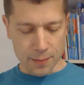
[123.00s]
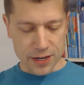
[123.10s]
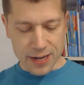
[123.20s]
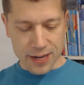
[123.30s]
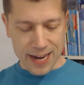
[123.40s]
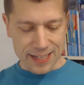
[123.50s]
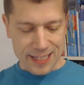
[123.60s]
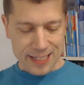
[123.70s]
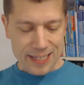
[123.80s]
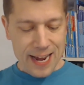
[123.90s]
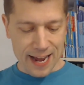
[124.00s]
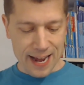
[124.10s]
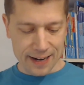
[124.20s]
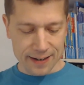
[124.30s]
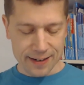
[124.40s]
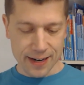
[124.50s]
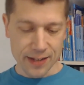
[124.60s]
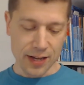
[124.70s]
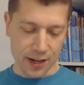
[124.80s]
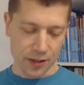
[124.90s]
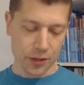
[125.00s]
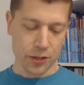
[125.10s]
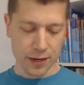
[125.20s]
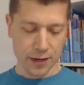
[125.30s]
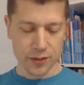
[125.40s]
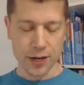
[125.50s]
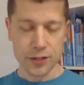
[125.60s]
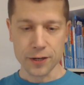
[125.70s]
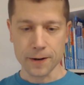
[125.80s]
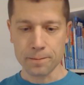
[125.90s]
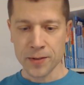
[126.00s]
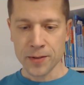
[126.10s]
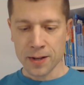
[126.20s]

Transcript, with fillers: and you can't see it in the English translation.